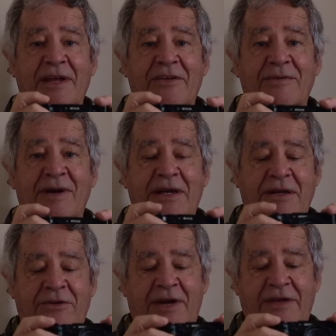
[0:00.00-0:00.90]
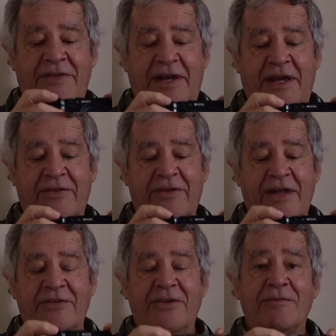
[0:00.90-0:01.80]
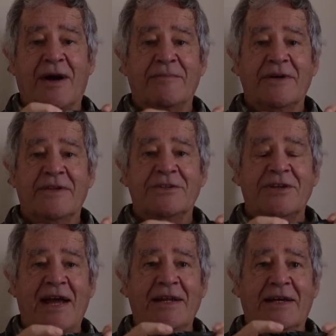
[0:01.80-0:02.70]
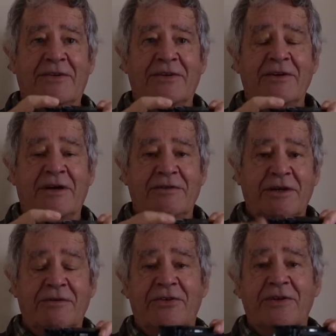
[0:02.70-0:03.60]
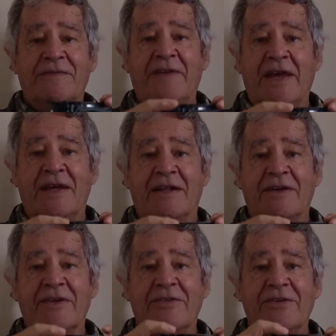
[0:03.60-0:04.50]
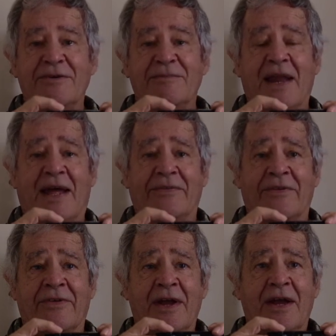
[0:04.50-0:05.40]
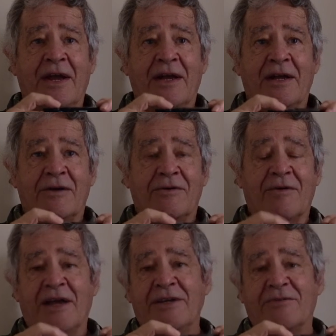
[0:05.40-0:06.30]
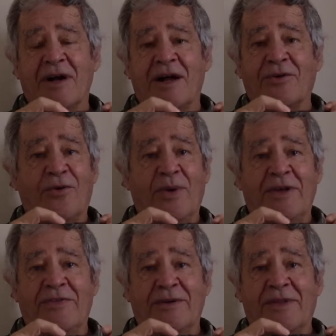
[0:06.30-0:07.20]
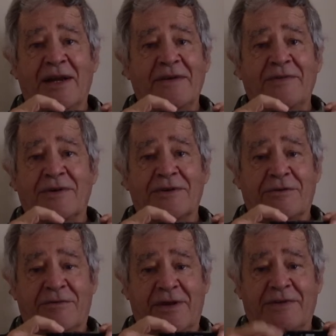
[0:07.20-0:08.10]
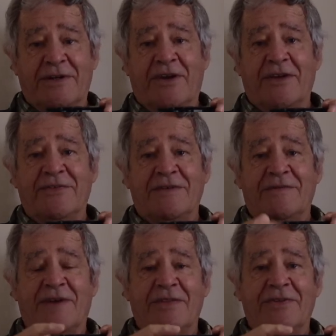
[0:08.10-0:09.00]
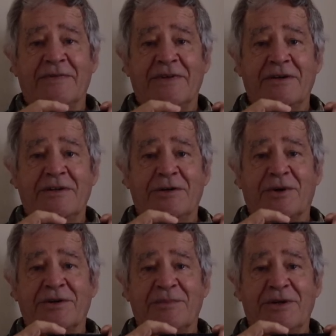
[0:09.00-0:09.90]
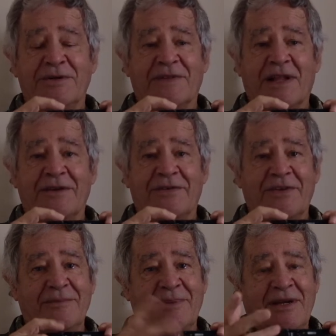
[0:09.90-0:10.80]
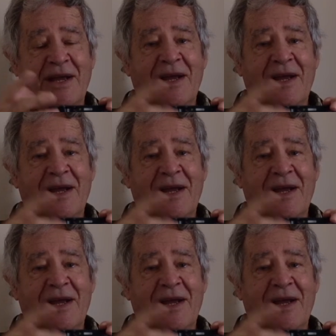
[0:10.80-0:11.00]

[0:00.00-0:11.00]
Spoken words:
that's quite interesting. It sets you up with a challenge. You know, use your feet as a zoom lens. All right, you can't always do that if you've got a river just in front of you and you want to move closer, but